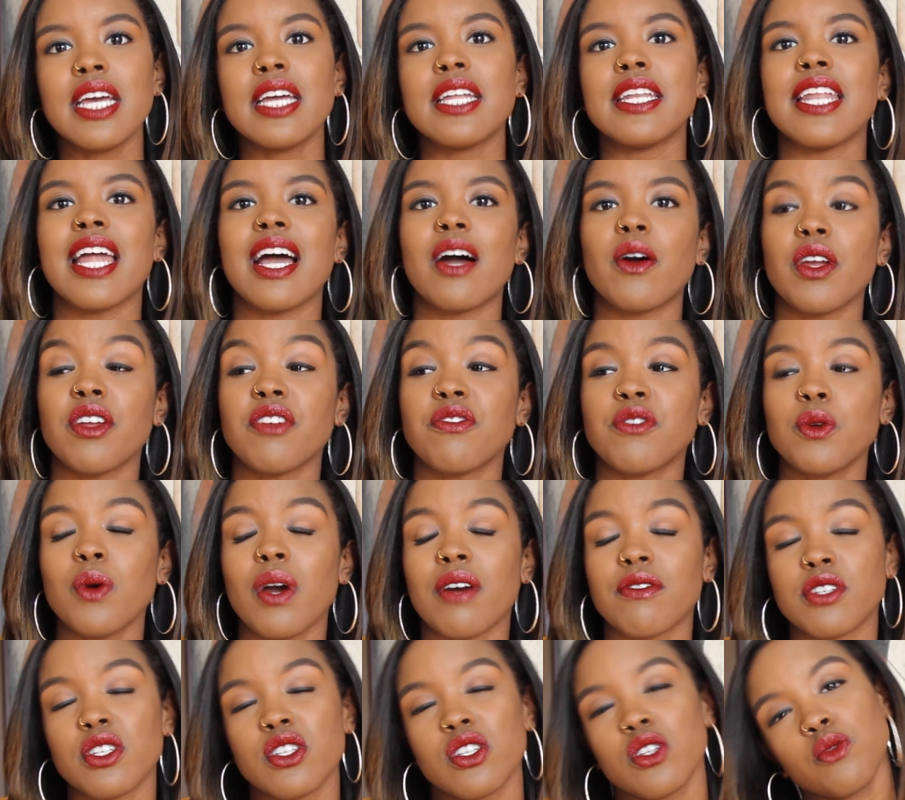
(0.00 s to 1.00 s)
Now, if you
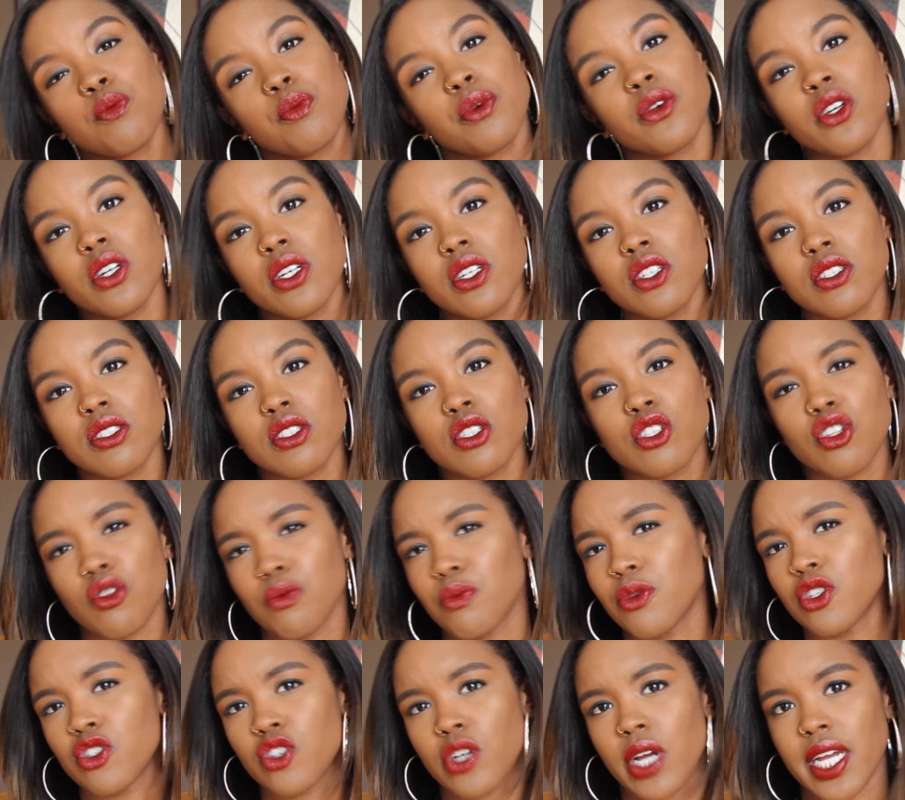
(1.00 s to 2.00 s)
have super
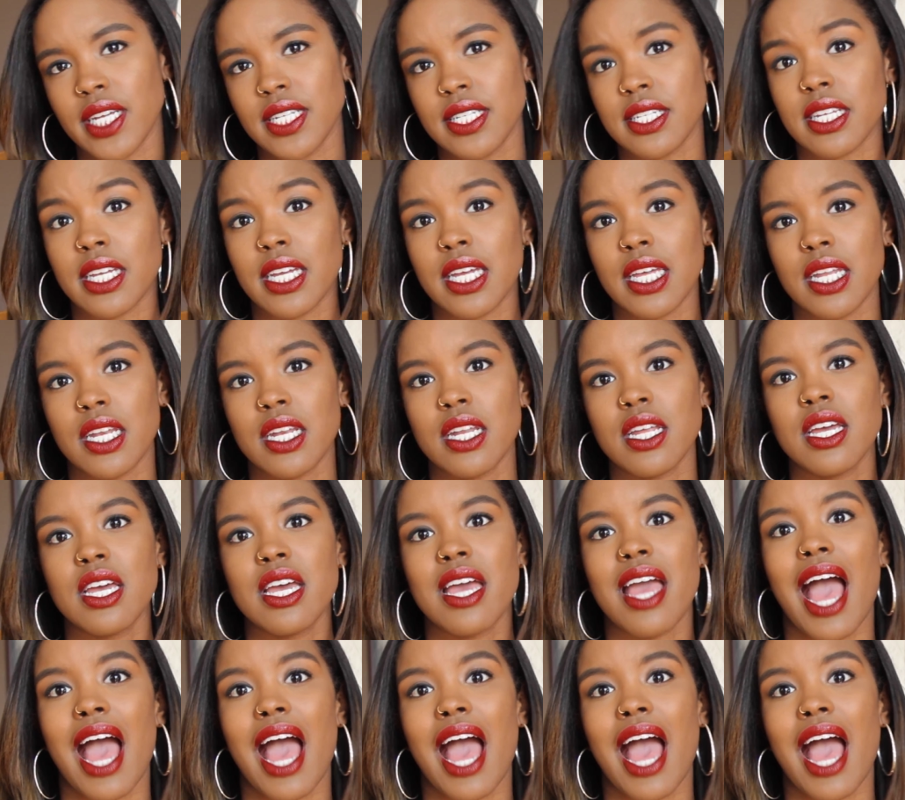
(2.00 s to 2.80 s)
dry skin,